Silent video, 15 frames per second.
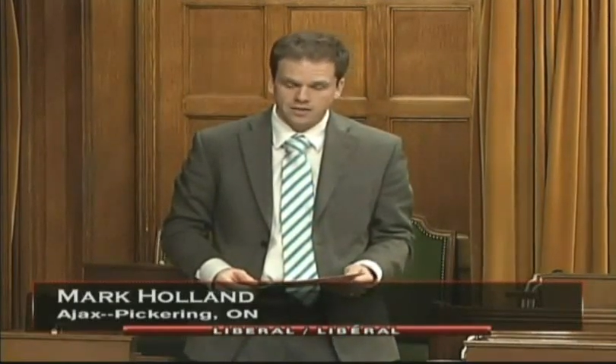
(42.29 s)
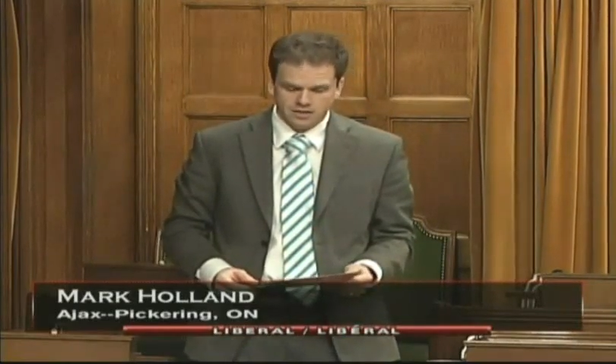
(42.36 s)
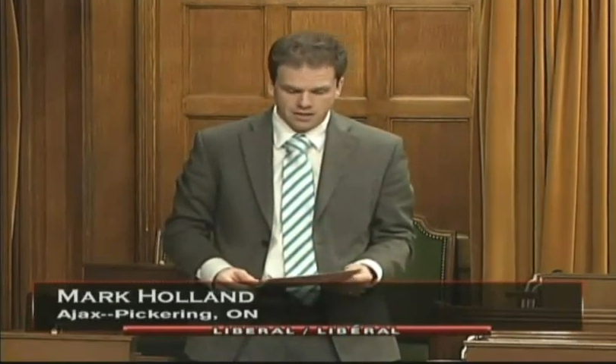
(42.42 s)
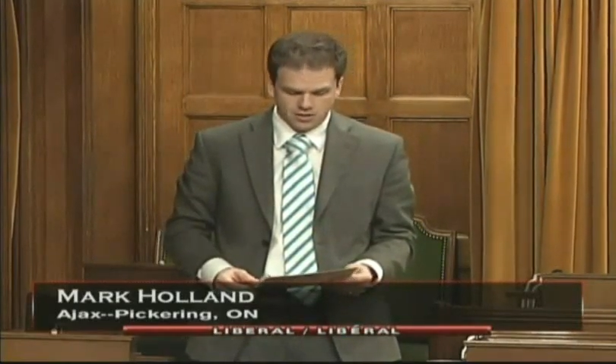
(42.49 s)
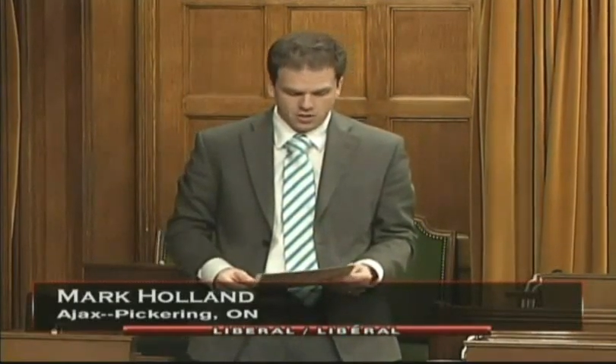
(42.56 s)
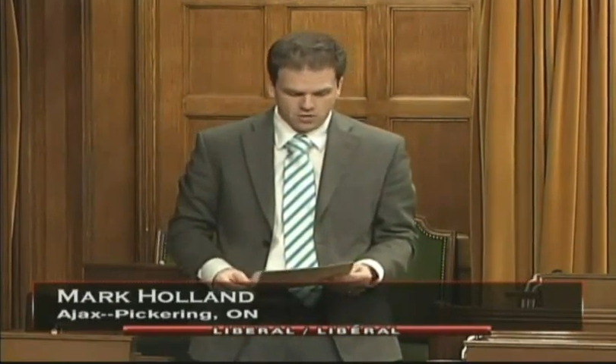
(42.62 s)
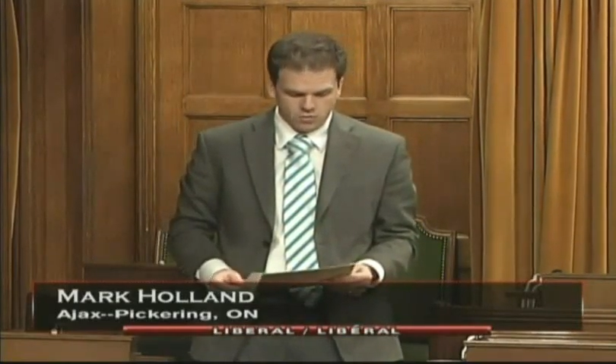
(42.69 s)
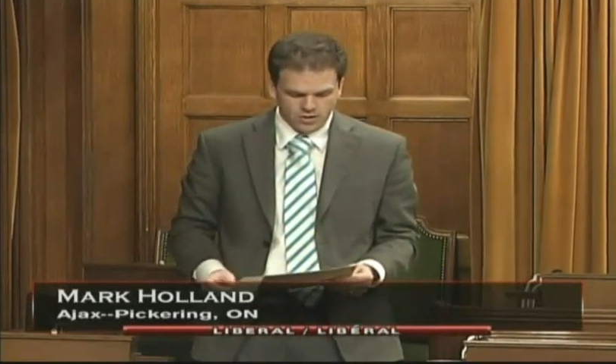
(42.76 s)

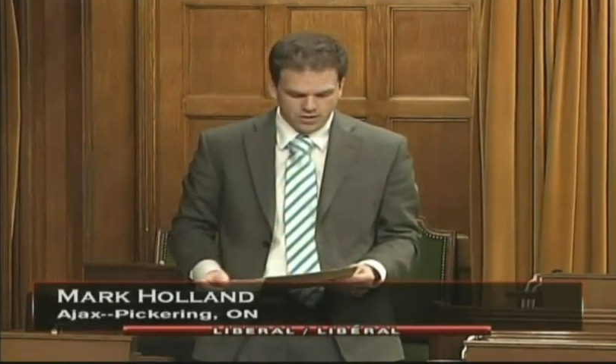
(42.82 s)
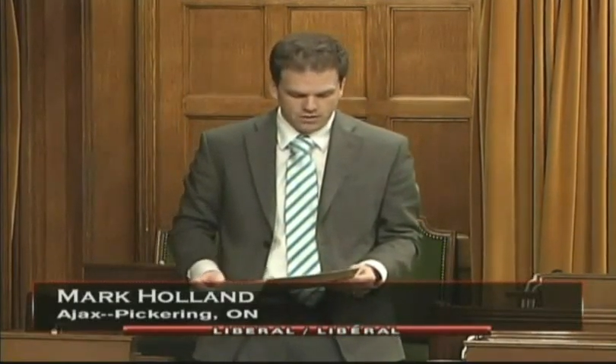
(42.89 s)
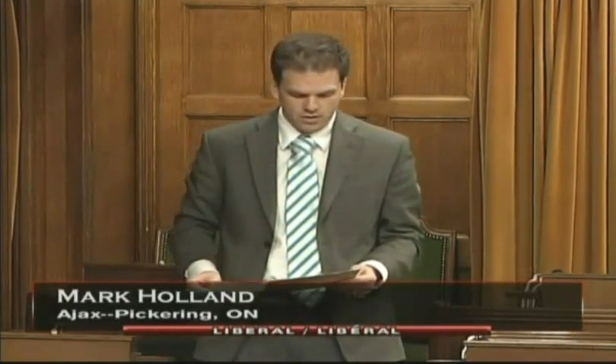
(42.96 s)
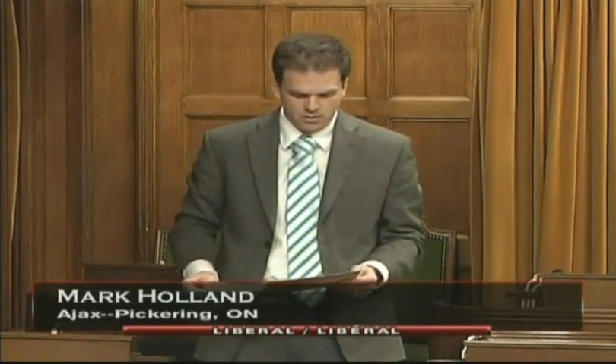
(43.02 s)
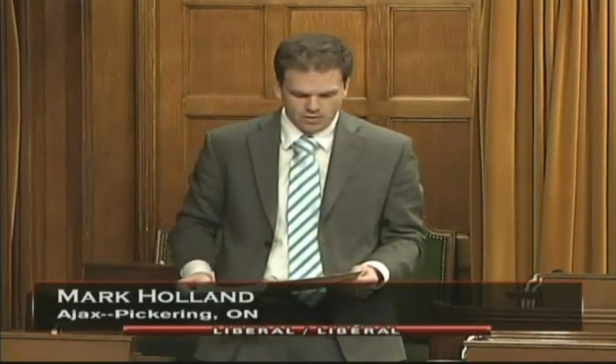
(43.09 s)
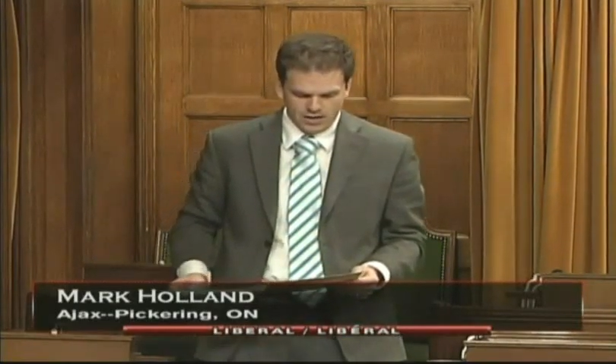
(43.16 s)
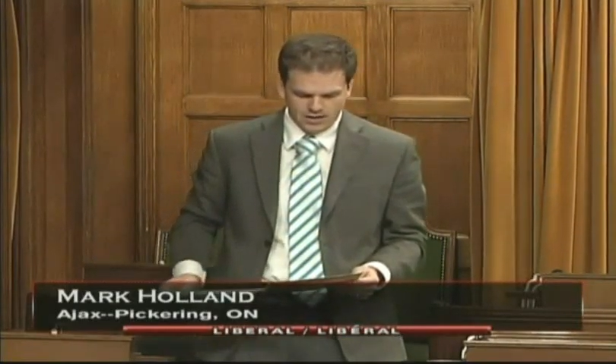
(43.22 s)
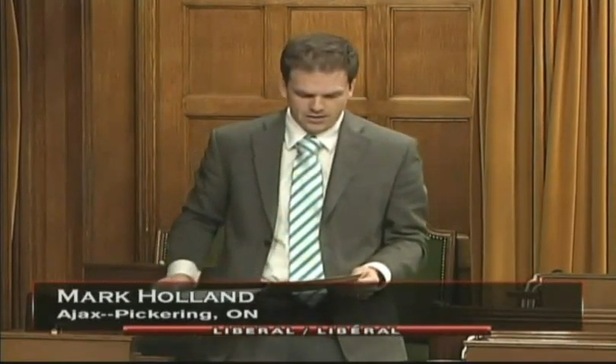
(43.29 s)
such as wind
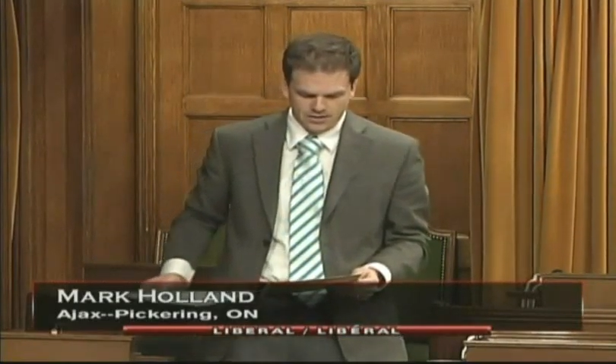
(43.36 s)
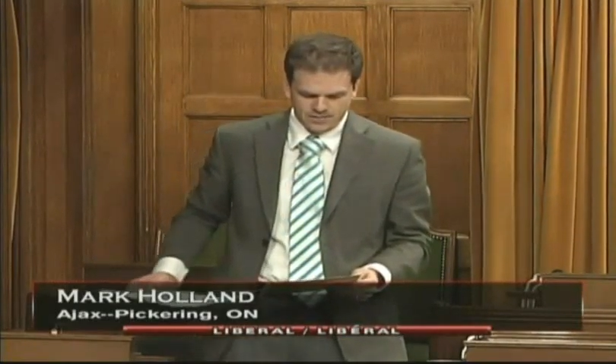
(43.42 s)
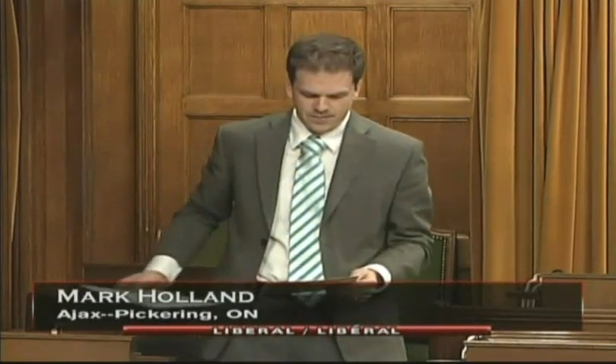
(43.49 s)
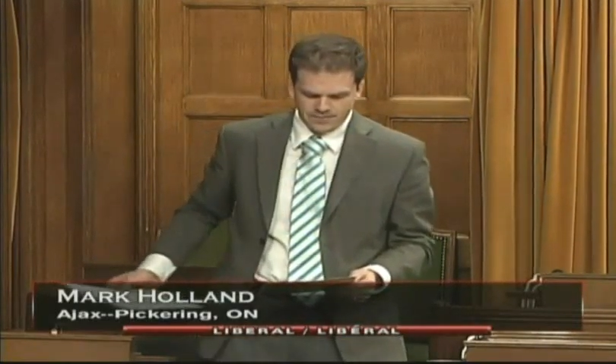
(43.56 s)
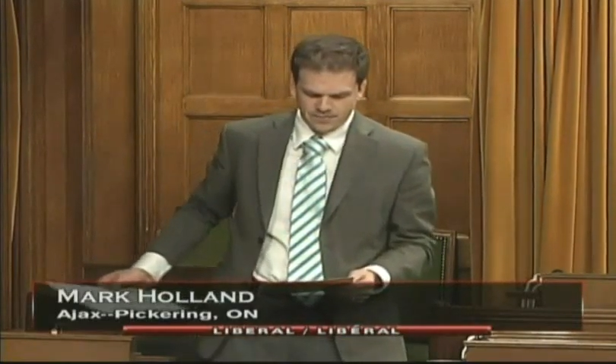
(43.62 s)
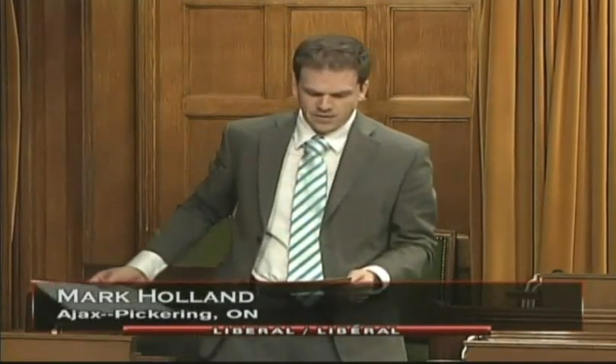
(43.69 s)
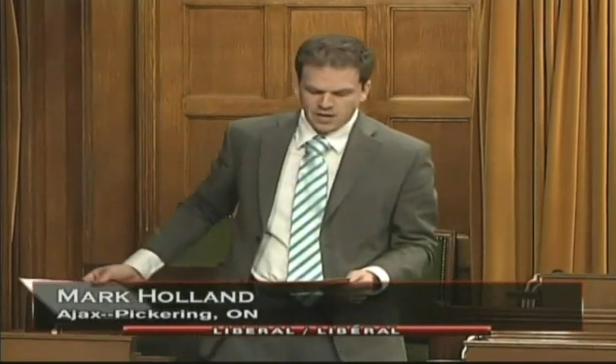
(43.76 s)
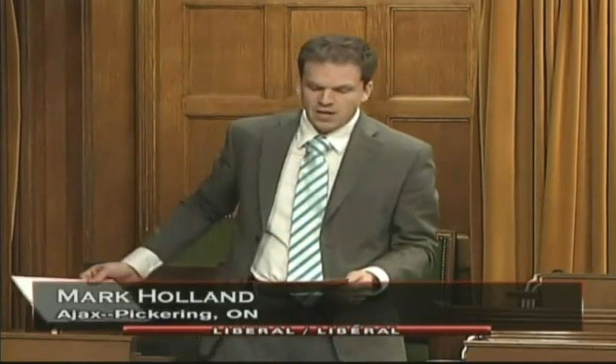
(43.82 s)
turbines.
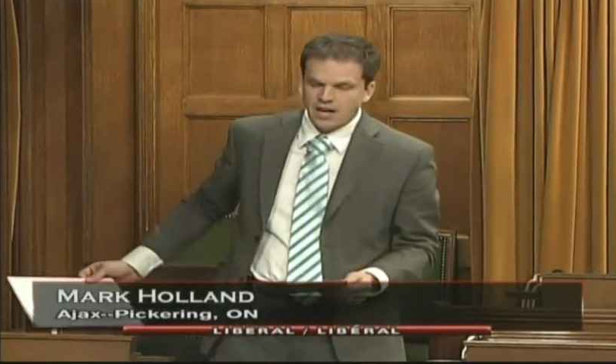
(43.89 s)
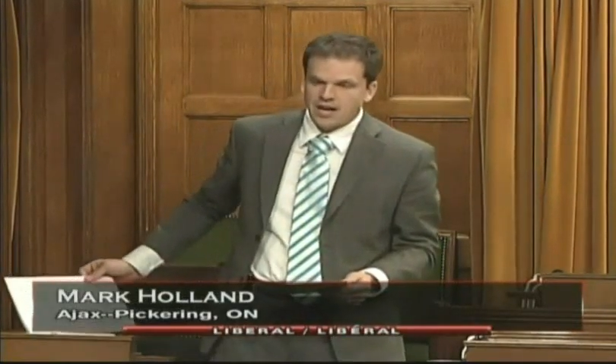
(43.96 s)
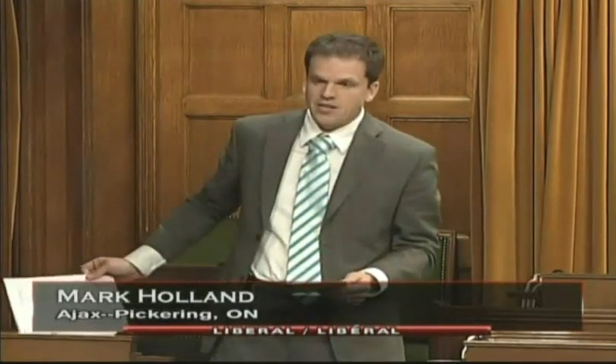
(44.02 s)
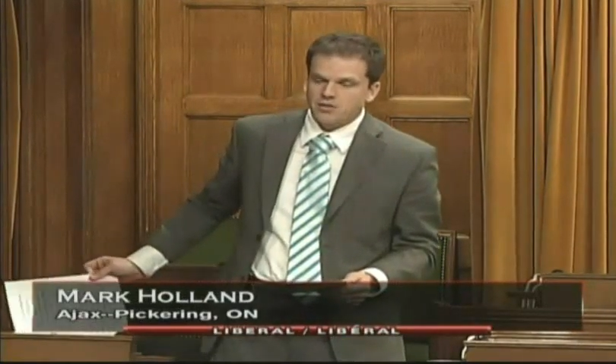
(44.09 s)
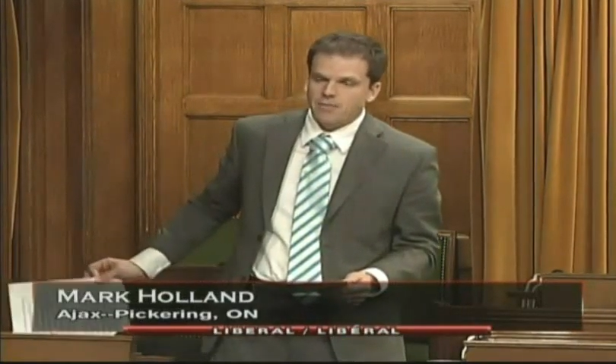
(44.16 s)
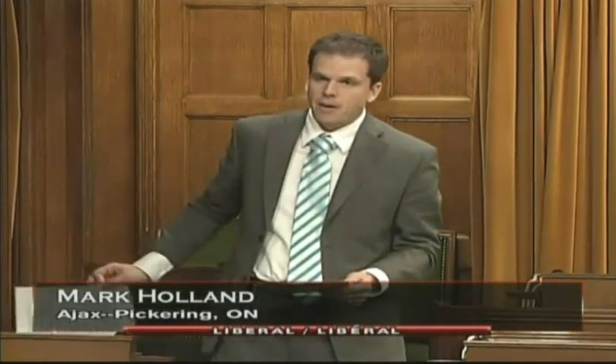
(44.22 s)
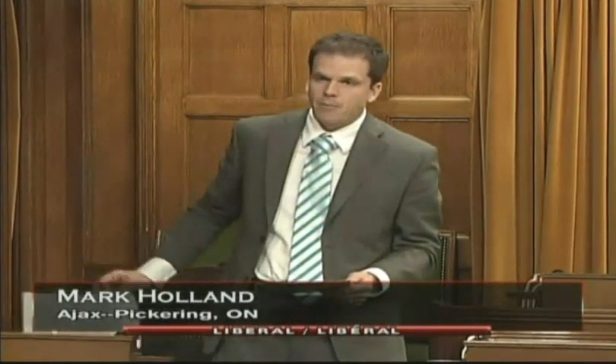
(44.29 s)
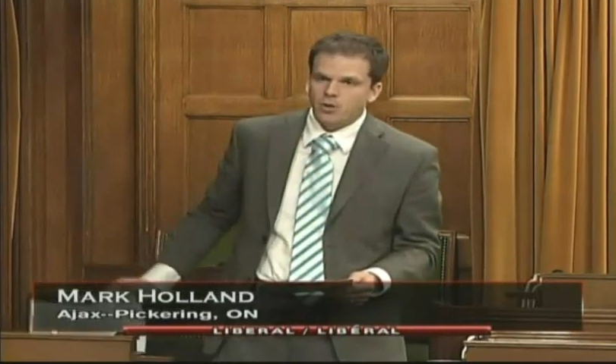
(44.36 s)

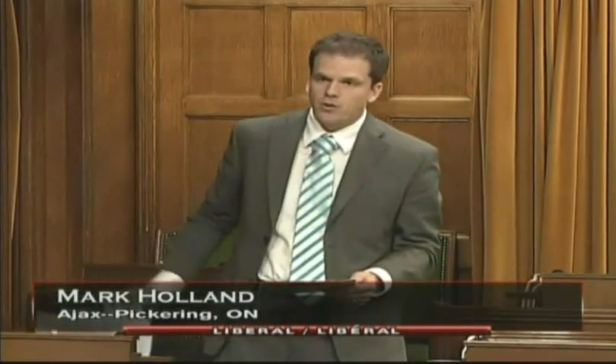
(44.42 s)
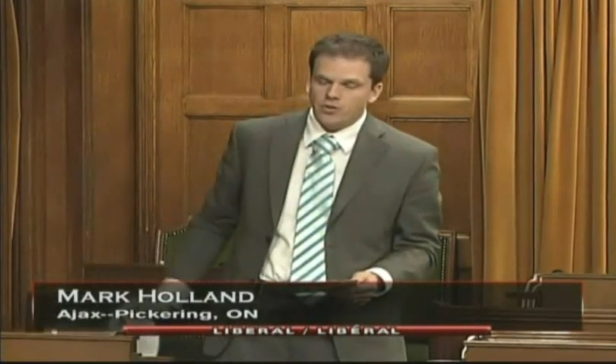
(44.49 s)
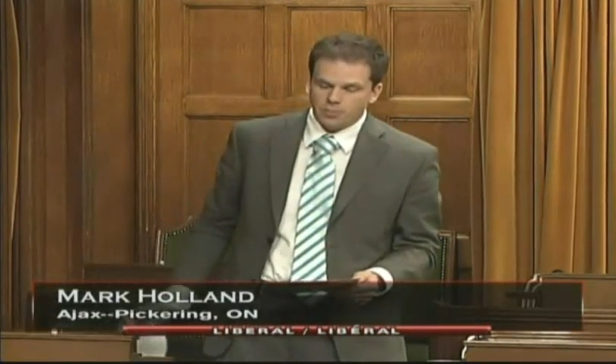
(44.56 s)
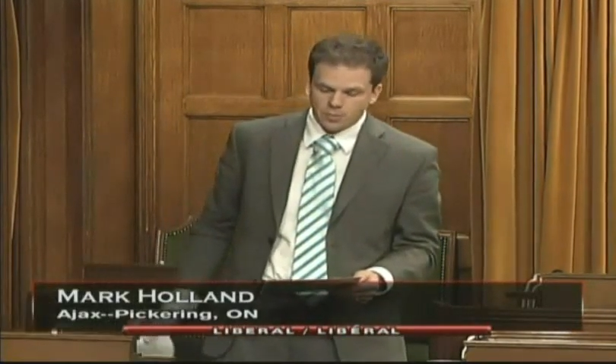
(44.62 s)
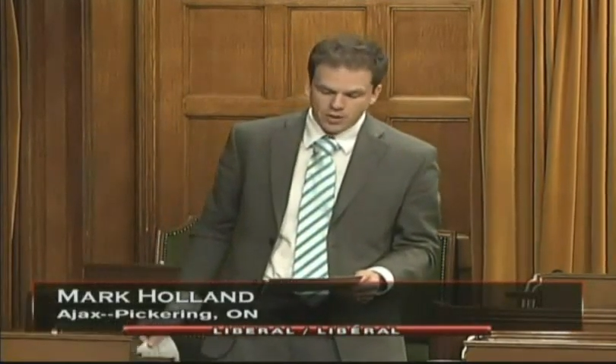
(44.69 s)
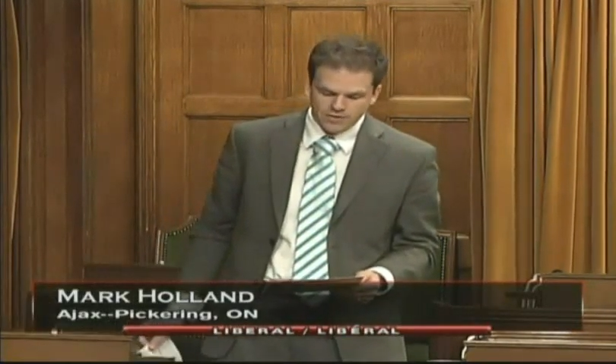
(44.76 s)
As a member of the